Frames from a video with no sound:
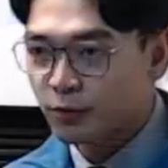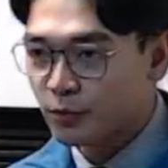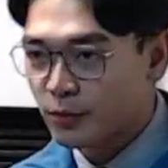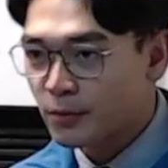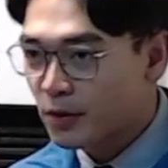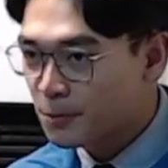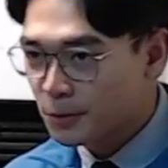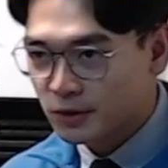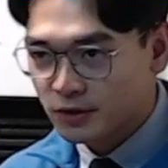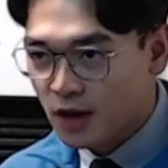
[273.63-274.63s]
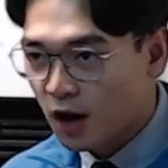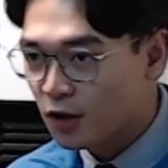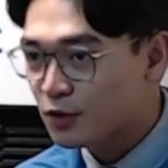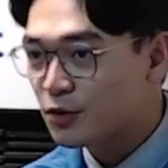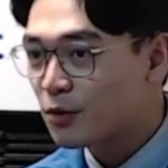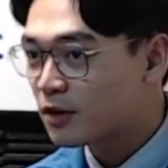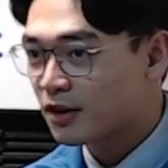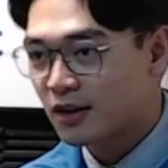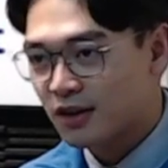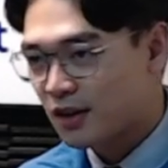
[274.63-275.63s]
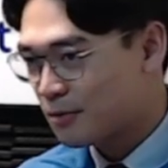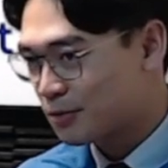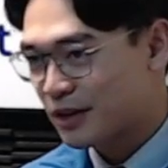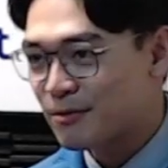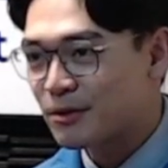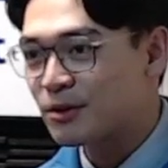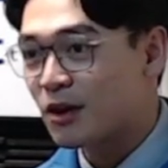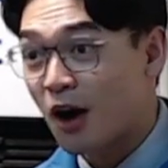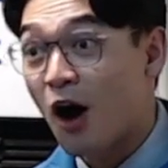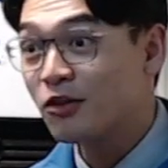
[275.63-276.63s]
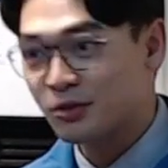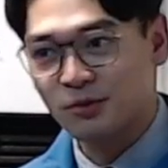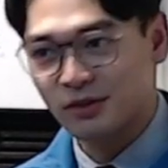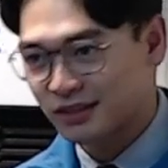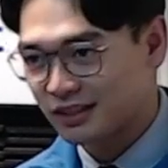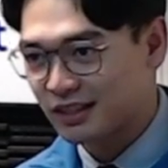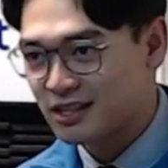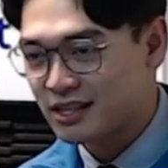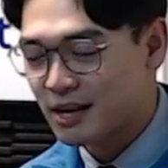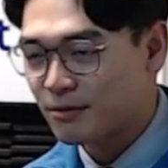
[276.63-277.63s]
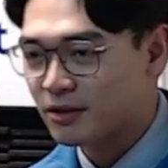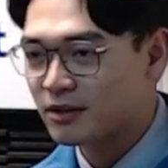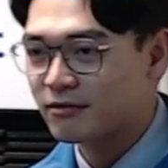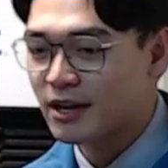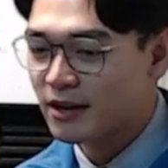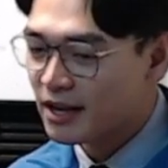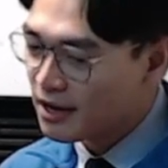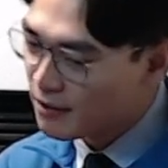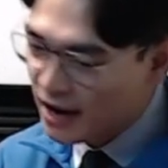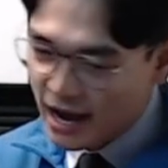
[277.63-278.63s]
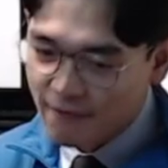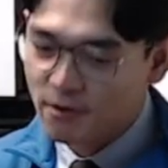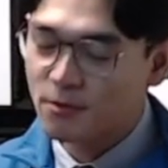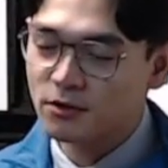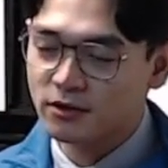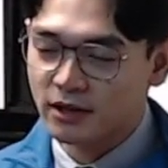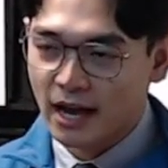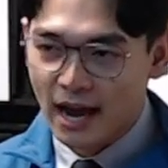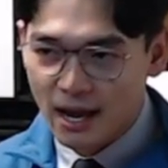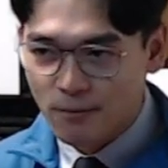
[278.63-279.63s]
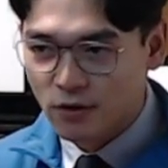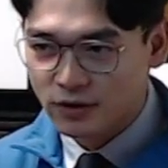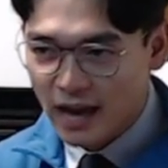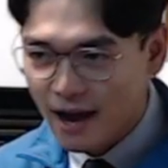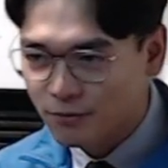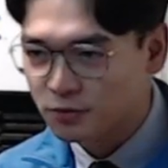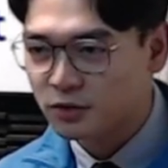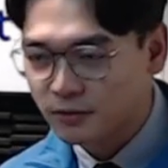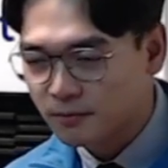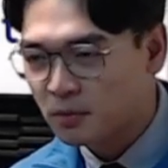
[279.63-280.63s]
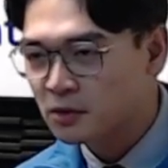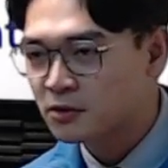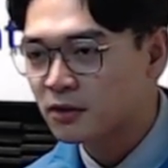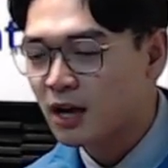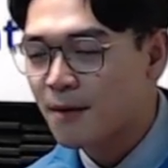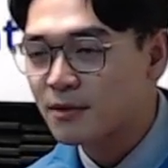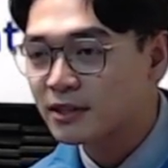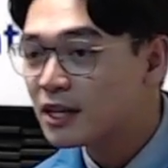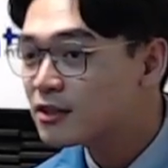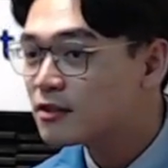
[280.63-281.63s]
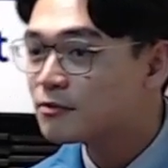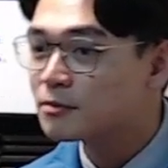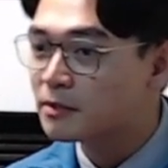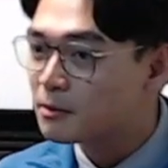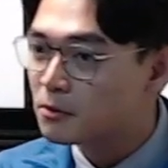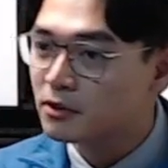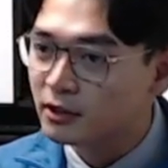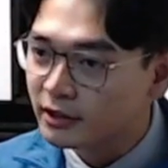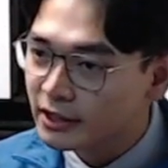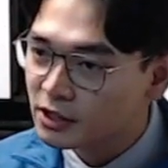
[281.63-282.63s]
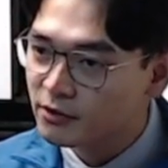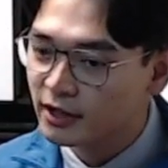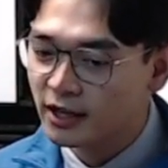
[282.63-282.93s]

we were able to knock on the door, all the doors that's in the neighborhood, right? I able to have those personal conversations with people in the district.